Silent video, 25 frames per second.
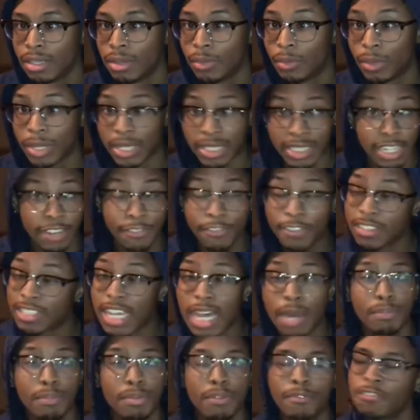with different
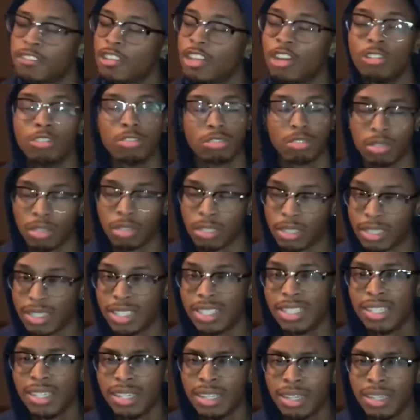type of flows on
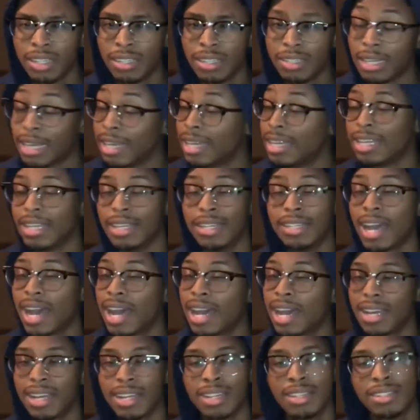it.
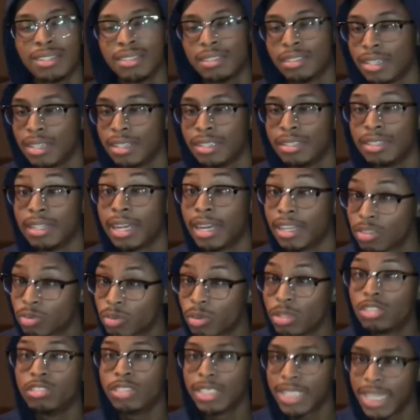That's
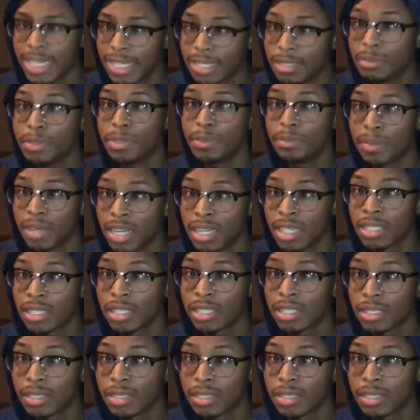what you telling me, bro?